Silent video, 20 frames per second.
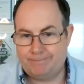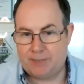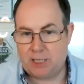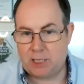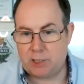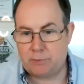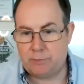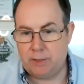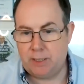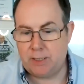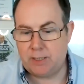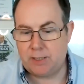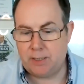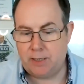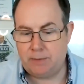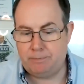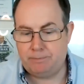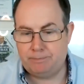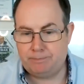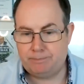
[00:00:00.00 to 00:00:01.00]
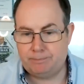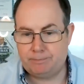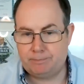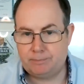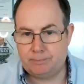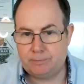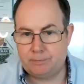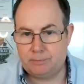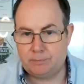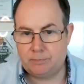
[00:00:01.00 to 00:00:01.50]
Thanks for listening.
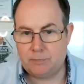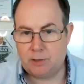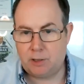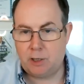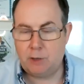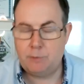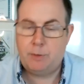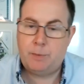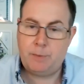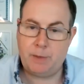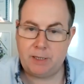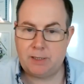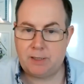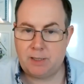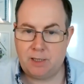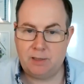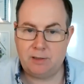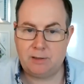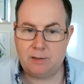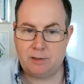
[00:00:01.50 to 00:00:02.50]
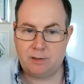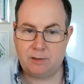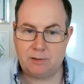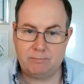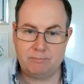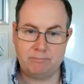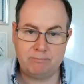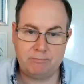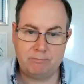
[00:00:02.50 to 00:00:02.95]
Hope it makes sense.